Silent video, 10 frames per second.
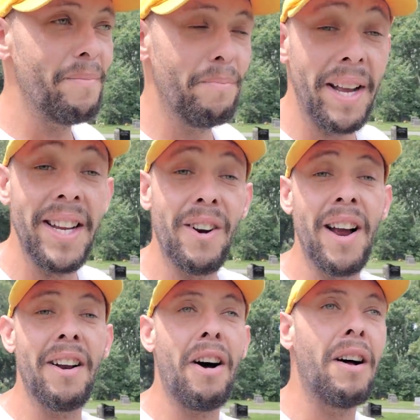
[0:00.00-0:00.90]
been here
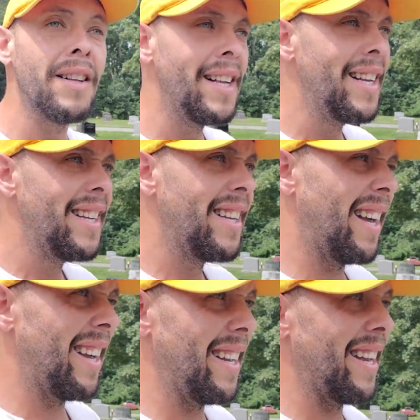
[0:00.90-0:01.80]
at all.
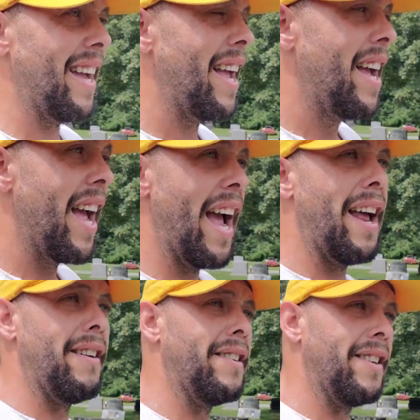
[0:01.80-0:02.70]
Uh,
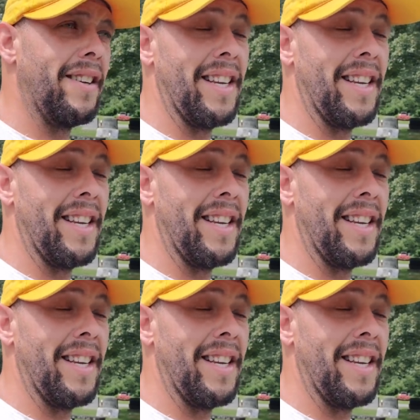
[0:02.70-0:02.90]
and